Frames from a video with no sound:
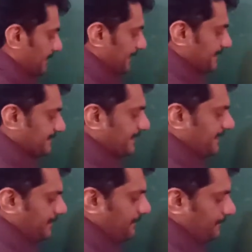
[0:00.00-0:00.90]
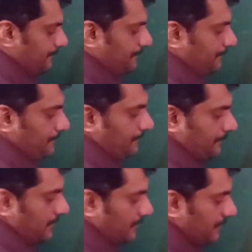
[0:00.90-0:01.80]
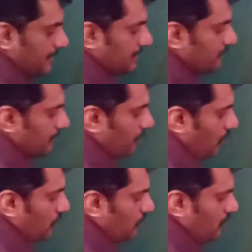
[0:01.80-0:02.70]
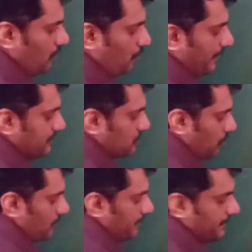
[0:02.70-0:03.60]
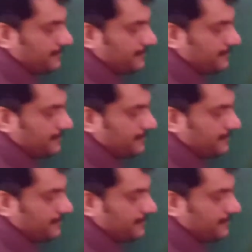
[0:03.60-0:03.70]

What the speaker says: is there, you will borrow one chocolate.